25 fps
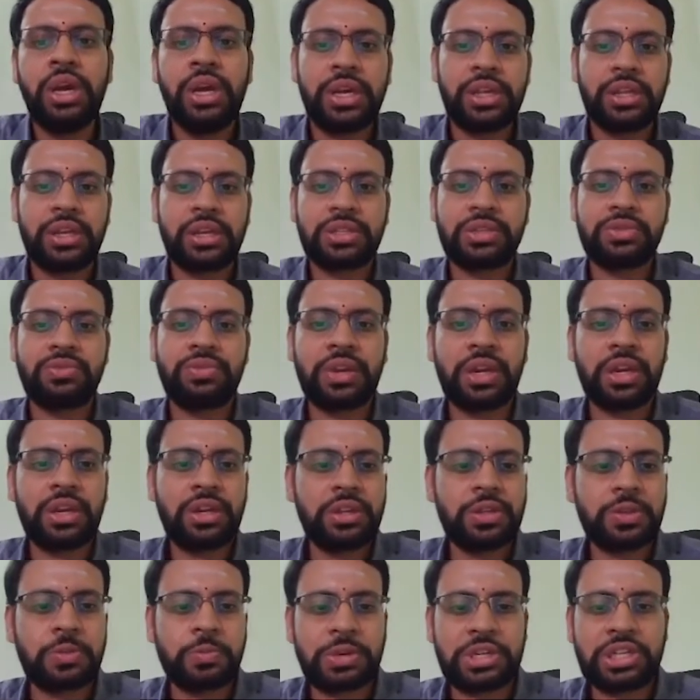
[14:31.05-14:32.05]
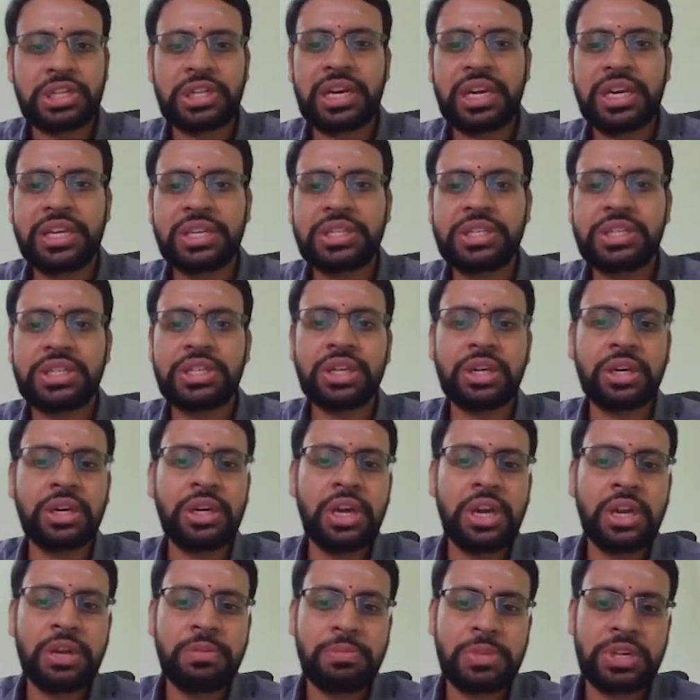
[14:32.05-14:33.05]
That's where specialized
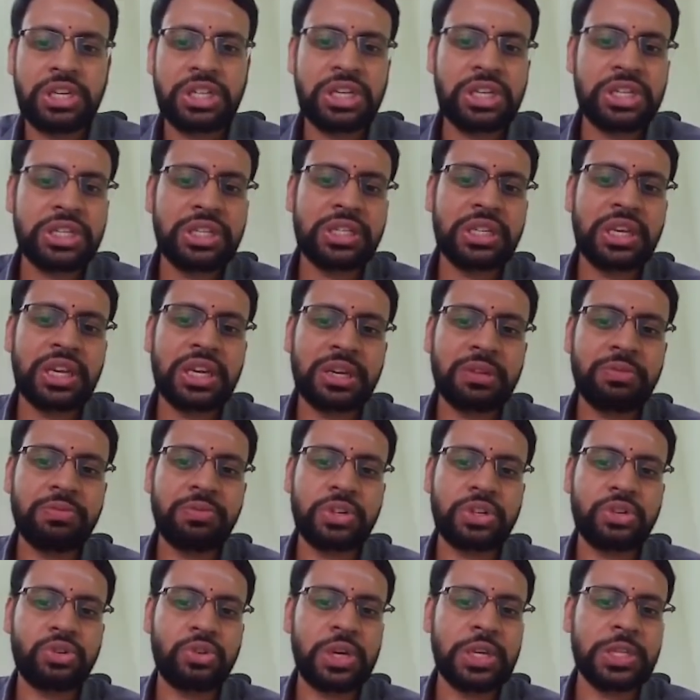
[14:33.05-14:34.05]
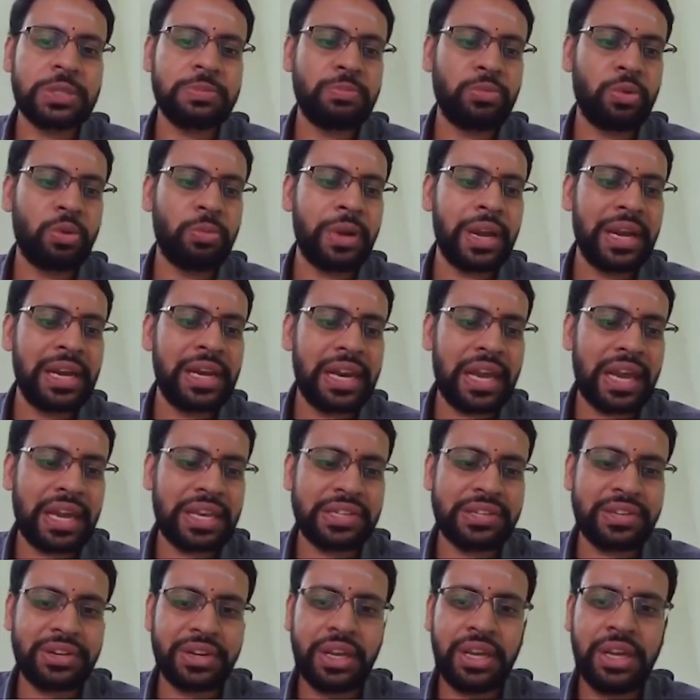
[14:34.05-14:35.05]
machines are referred to as mobile
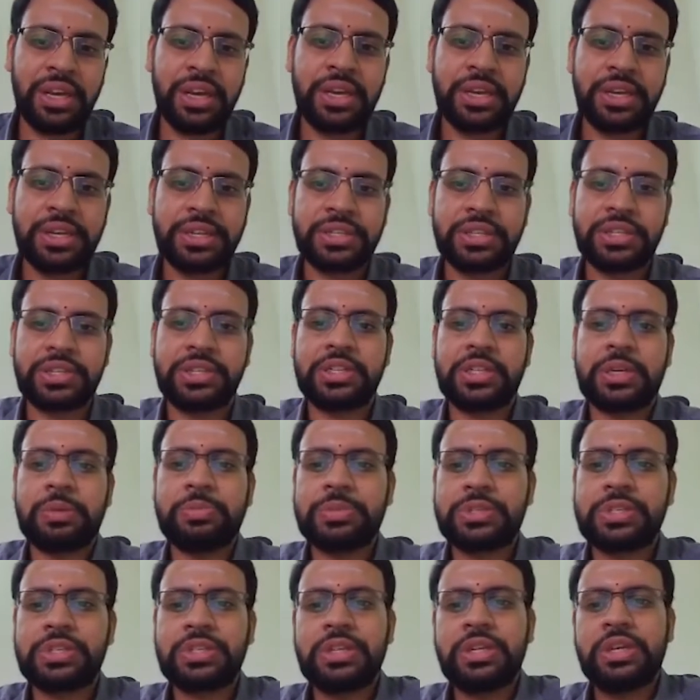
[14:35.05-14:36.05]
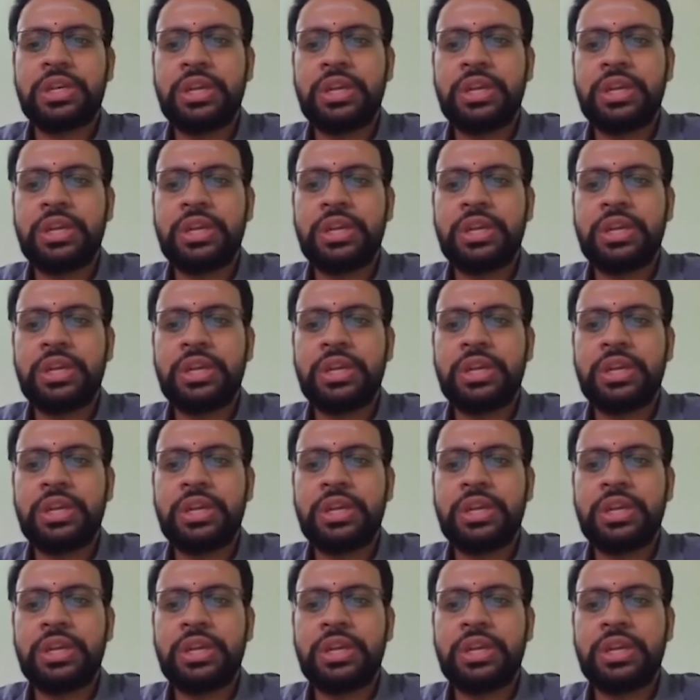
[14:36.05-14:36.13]
X-ray systems.